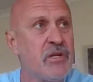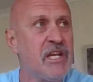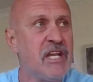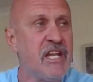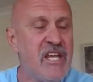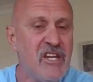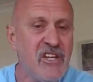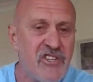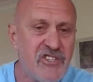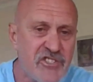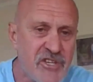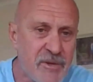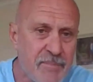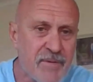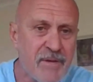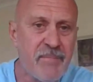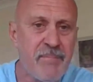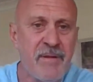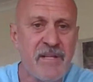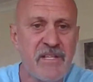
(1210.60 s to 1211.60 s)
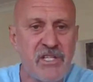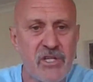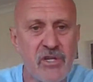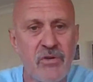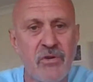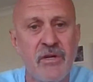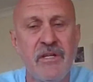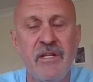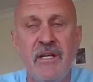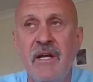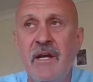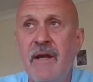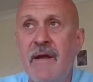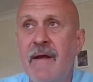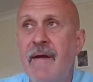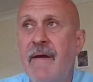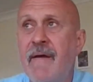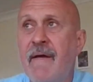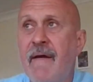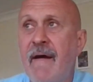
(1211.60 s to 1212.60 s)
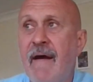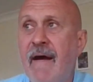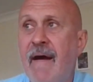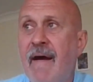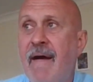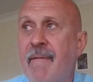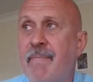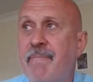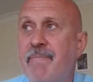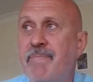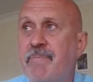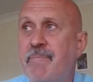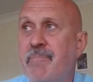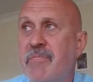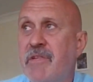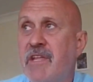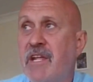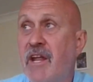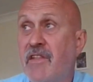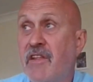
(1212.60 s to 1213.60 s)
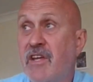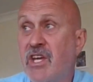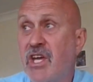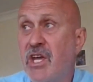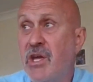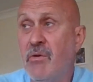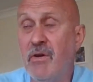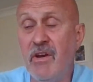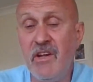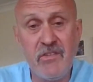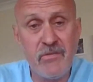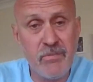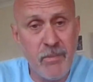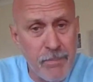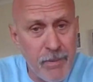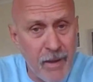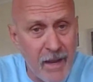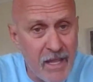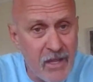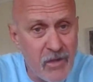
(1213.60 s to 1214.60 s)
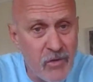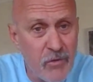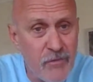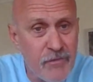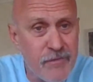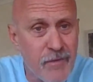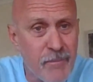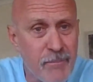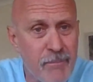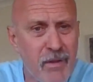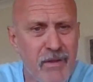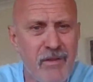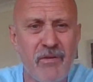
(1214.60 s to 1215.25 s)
leadership had matured. The Kiwis were playing good football.